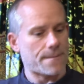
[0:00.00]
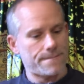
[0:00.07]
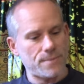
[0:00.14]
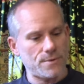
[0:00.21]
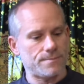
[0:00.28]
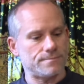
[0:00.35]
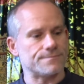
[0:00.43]

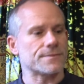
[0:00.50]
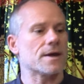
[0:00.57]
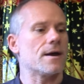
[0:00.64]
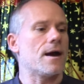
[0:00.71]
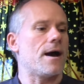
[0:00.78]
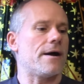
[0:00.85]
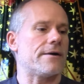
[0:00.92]
Boom.
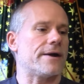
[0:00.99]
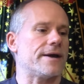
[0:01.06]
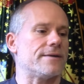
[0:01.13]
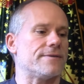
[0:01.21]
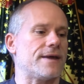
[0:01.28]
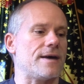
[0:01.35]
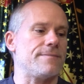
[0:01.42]

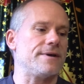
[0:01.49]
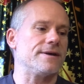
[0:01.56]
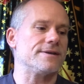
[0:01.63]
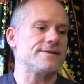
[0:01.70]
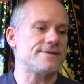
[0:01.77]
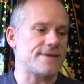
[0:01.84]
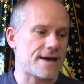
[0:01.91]
Alright, that
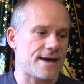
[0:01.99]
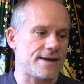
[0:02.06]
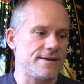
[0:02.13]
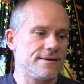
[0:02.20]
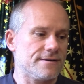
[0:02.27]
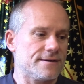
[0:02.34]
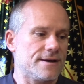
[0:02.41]
being
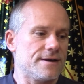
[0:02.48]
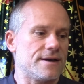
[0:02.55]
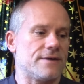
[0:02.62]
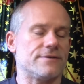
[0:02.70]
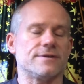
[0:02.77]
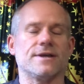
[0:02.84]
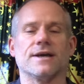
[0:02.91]
said,
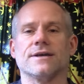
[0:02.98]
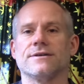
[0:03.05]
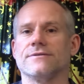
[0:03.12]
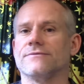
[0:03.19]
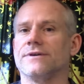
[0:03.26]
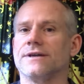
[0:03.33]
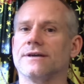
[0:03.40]
if you'd like a
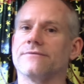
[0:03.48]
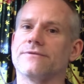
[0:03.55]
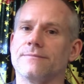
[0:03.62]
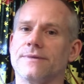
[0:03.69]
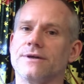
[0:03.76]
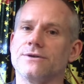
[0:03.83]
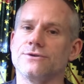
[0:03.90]
reading
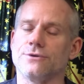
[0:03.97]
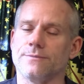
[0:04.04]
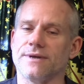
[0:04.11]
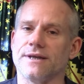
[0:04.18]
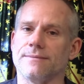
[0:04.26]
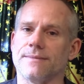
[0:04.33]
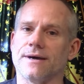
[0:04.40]
from me, shoot me
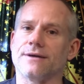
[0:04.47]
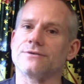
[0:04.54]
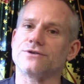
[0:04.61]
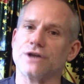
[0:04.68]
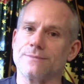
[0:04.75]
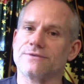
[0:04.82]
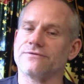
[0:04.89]
an email,
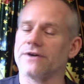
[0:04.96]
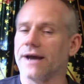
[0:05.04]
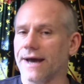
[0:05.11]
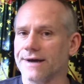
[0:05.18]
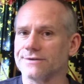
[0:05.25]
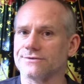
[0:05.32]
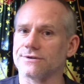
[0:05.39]
james for
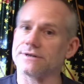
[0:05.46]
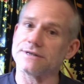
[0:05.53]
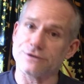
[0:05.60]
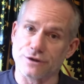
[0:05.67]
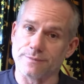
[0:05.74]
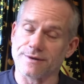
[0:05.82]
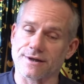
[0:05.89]
astral at
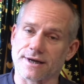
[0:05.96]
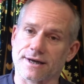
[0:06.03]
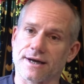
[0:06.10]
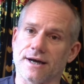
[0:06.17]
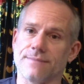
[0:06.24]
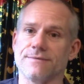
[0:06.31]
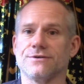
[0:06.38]
gmail dot
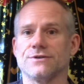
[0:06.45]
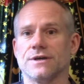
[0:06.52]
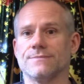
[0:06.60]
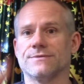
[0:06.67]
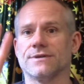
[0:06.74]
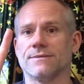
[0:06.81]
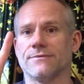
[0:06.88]
com. This is
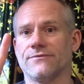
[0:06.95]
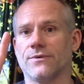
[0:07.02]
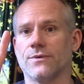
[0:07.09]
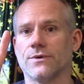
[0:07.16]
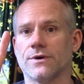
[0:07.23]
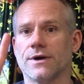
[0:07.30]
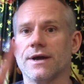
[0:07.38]
James, the number
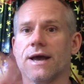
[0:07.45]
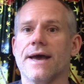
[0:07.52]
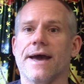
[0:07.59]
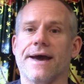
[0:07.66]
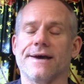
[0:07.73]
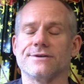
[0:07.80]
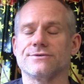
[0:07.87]
four,
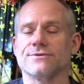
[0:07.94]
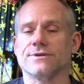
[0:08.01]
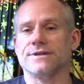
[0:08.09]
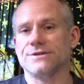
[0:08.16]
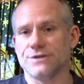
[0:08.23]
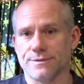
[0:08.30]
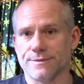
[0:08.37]
astral
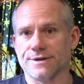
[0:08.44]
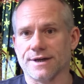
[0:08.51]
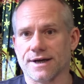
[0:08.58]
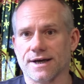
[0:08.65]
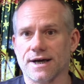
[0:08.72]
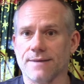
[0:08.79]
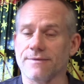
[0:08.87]
at gmail
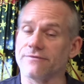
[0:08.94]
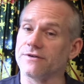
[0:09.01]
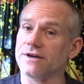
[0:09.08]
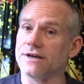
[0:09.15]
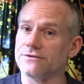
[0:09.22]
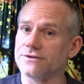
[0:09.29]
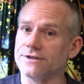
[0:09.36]
dot com. If
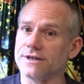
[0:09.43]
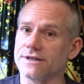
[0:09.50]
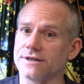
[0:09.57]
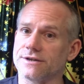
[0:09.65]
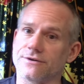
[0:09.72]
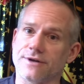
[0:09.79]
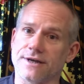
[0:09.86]
you're interested in
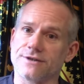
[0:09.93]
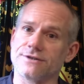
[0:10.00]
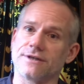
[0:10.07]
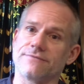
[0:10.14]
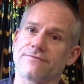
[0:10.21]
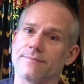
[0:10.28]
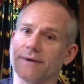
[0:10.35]
the
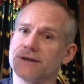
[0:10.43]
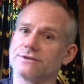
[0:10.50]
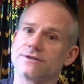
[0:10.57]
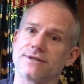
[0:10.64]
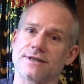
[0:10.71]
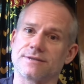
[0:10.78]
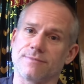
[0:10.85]
donation
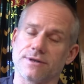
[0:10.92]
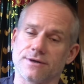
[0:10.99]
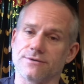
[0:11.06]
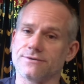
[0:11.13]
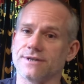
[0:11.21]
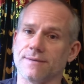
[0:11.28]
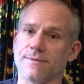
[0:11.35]
information, that's
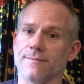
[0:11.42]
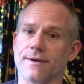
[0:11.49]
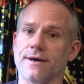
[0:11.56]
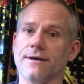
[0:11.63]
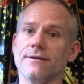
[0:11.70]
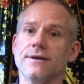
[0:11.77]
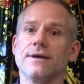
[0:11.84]
below, same
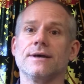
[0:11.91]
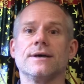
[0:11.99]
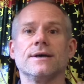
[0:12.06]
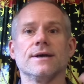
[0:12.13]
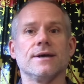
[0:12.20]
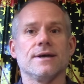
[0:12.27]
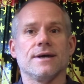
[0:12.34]
email.
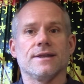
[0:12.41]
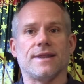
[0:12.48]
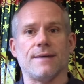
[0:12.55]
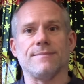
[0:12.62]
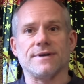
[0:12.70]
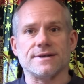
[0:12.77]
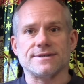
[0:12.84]

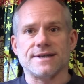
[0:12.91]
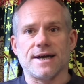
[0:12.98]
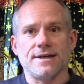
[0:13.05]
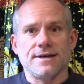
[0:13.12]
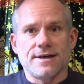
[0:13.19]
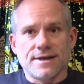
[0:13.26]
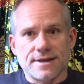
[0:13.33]
That being
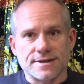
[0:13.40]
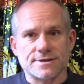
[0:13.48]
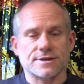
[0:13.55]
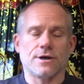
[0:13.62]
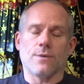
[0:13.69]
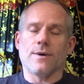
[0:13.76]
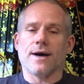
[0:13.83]
said, let's
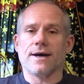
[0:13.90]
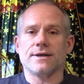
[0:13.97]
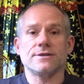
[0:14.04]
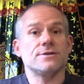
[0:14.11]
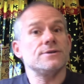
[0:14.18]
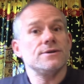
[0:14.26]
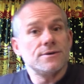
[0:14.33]
go
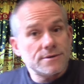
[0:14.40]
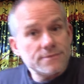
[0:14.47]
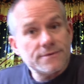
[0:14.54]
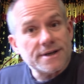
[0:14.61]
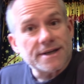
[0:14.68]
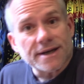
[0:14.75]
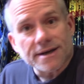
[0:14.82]
on to your
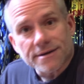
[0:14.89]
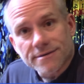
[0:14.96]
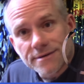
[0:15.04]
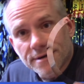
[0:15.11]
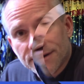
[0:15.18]
reading.